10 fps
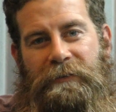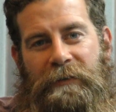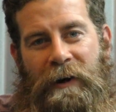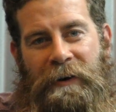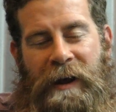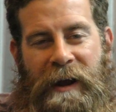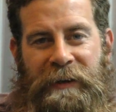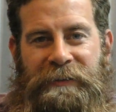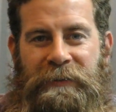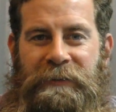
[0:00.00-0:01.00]
Connor, how are
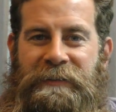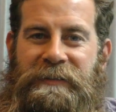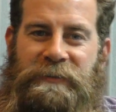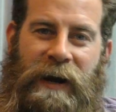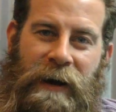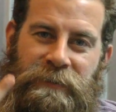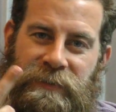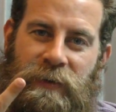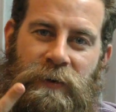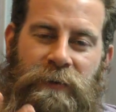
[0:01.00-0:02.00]
you doing? This is round
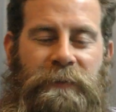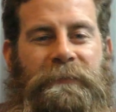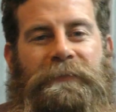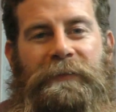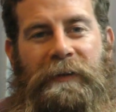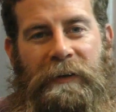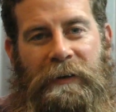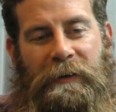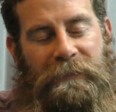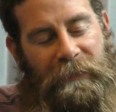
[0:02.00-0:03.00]
two.
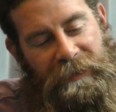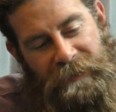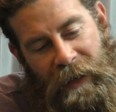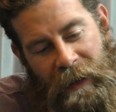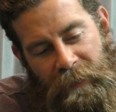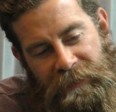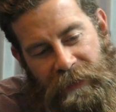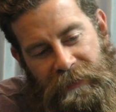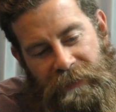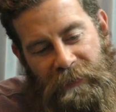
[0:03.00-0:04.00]
First round, we
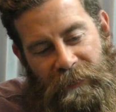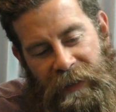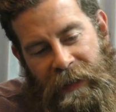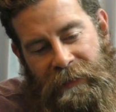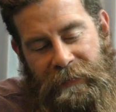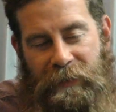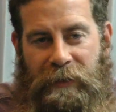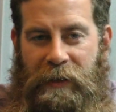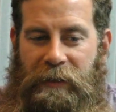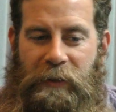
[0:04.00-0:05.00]
touched on some things at
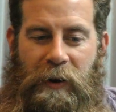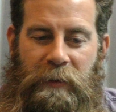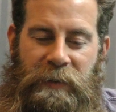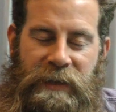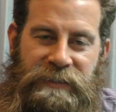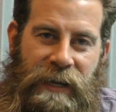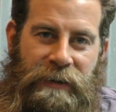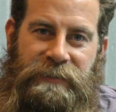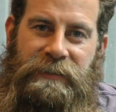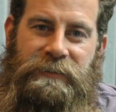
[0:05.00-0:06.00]
the RBC
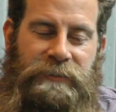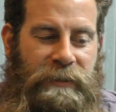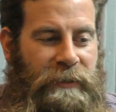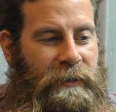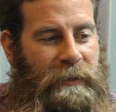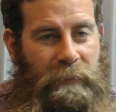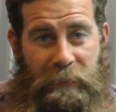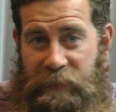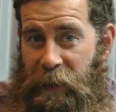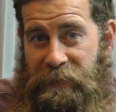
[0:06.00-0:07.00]
Heritage,
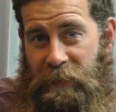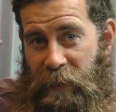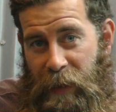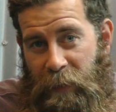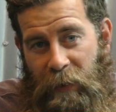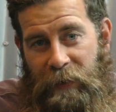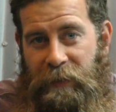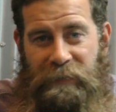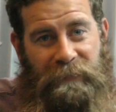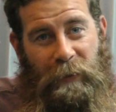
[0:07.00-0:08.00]
sponsored by
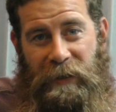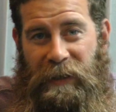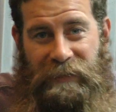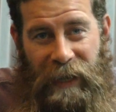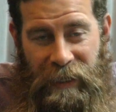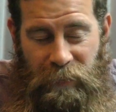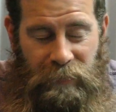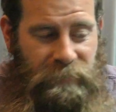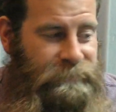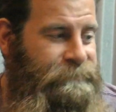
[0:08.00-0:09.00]
Boeing, 48th
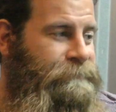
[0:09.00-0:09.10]
annual.